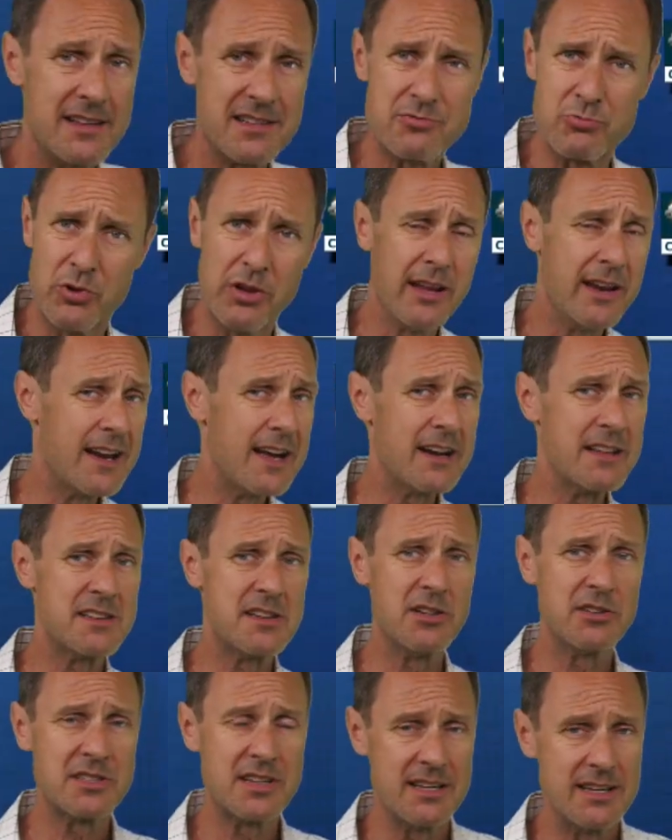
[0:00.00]
it's really not
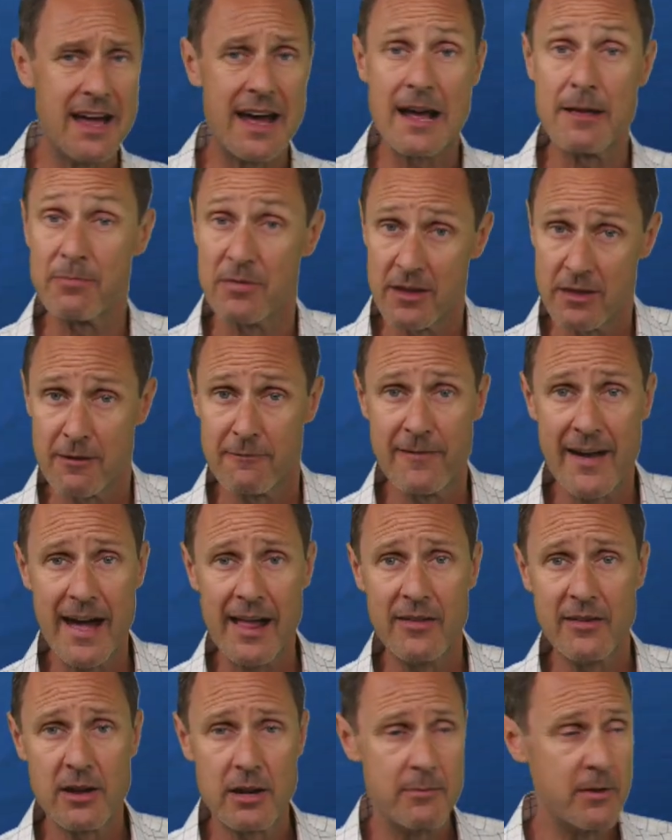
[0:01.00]
until tonight that the
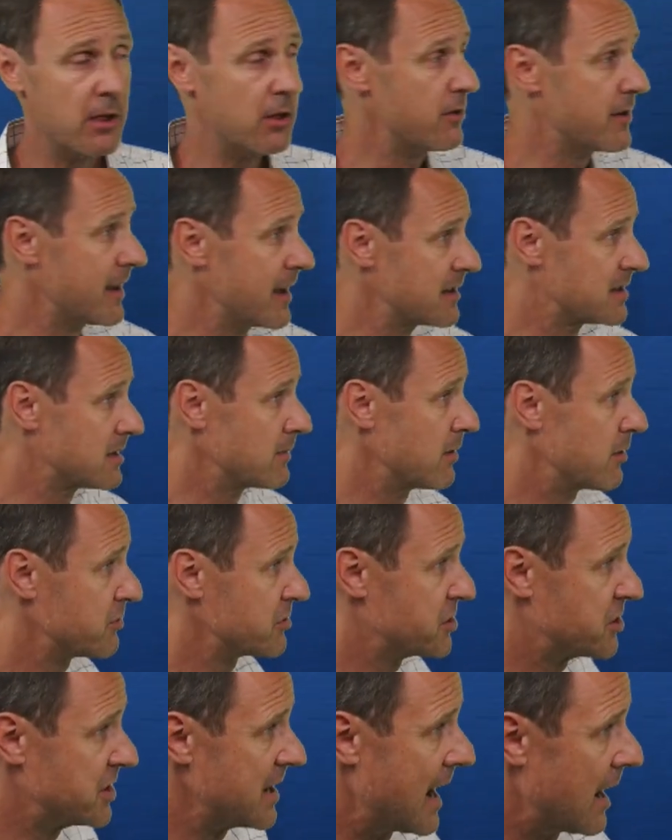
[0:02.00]
valley could be looking at some of
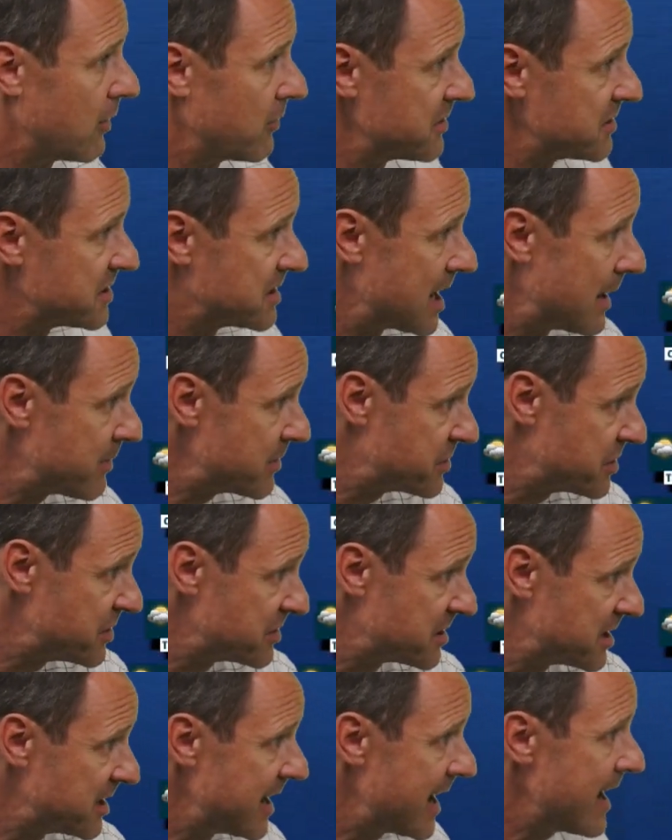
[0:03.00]
those showers.
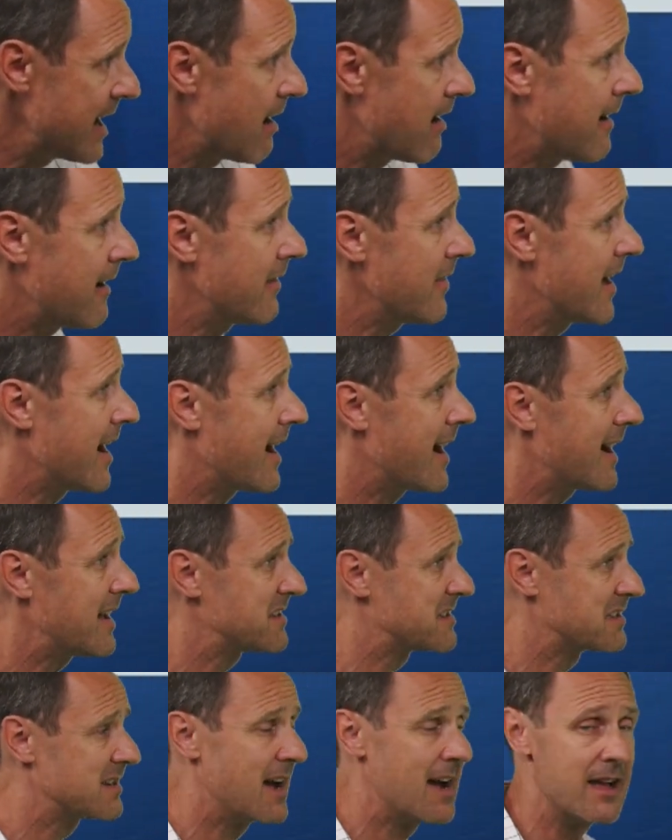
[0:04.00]
Temperatures today on the
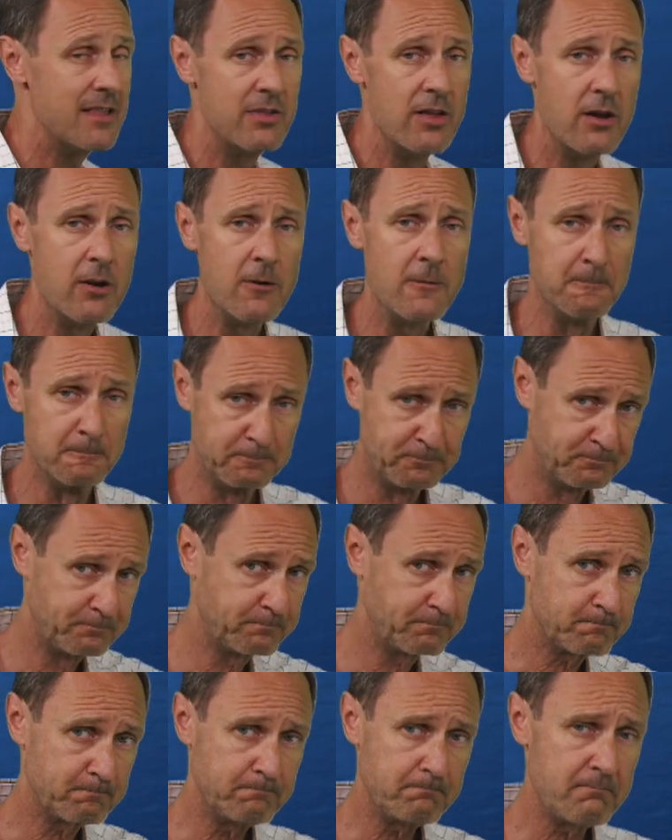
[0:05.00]
hot side though,
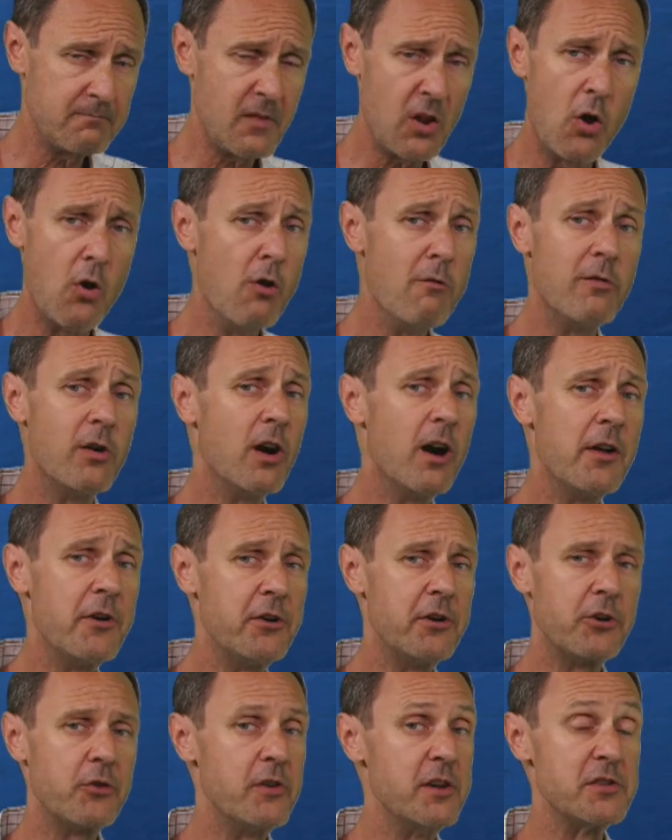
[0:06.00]
over
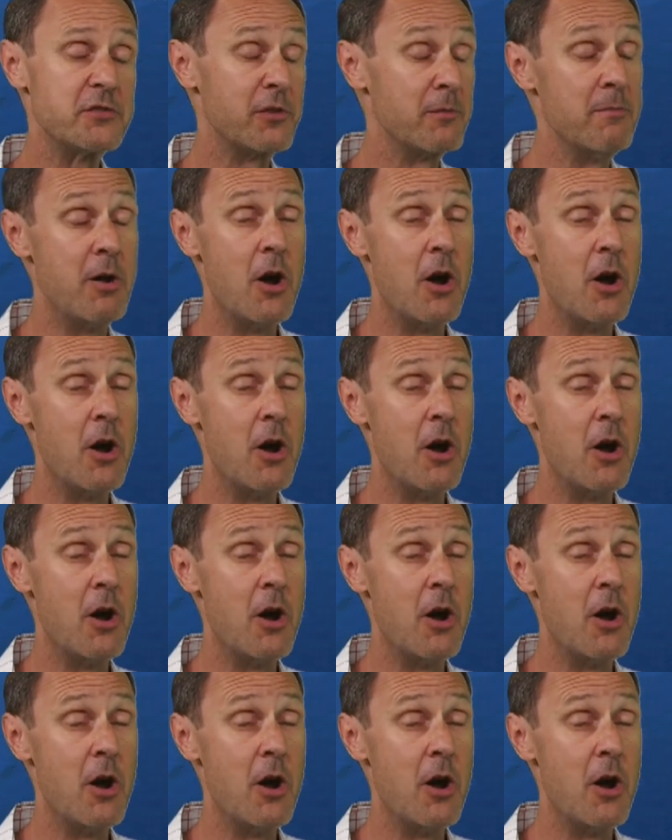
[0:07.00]
100 degrees for